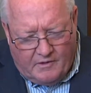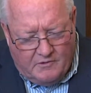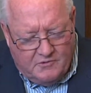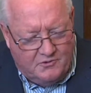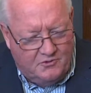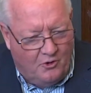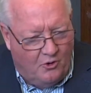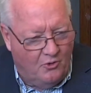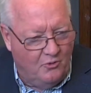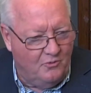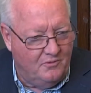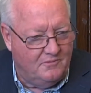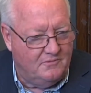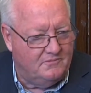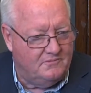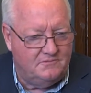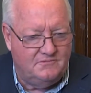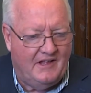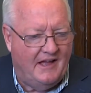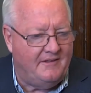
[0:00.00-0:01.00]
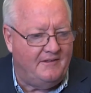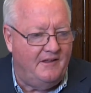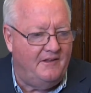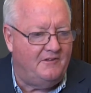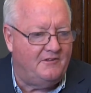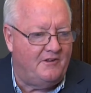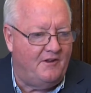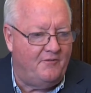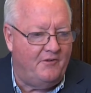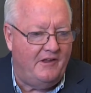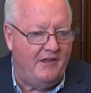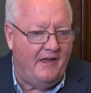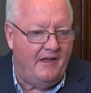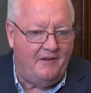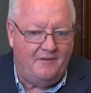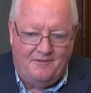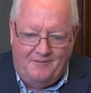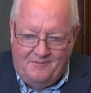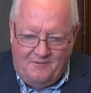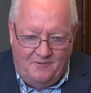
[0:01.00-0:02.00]
So,
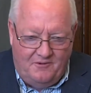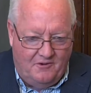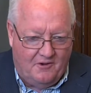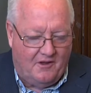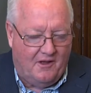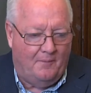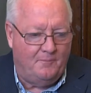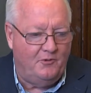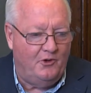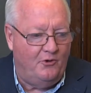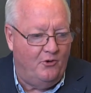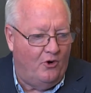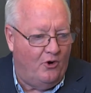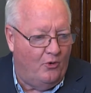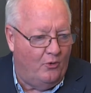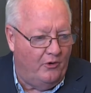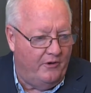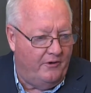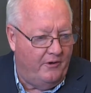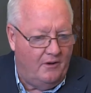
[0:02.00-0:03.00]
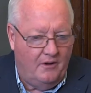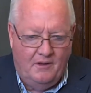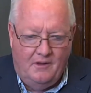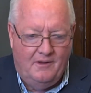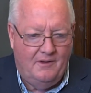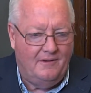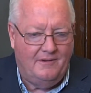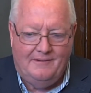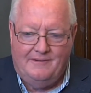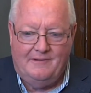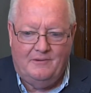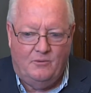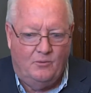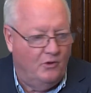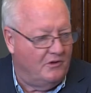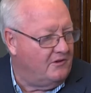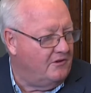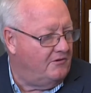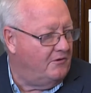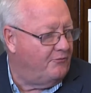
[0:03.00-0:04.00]
1978, you come to Norwood.
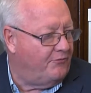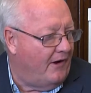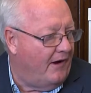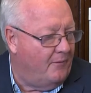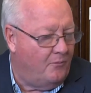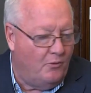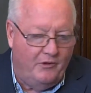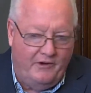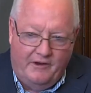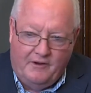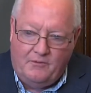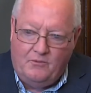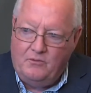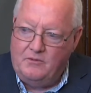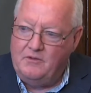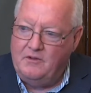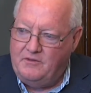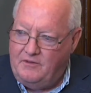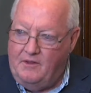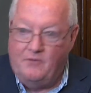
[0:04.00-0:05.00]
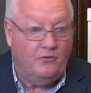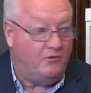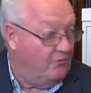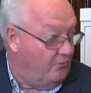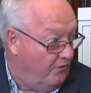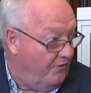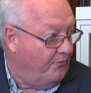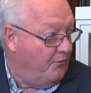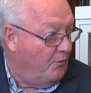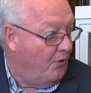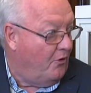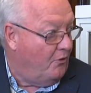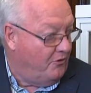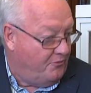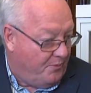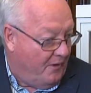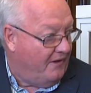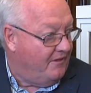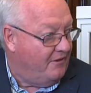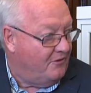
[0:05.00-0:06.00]
What did you find when you, have you
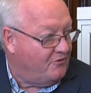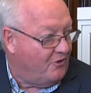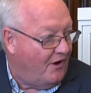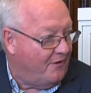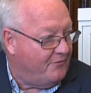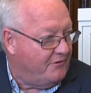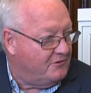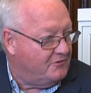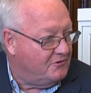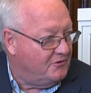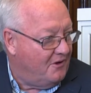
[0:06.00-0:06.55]
always been in this office?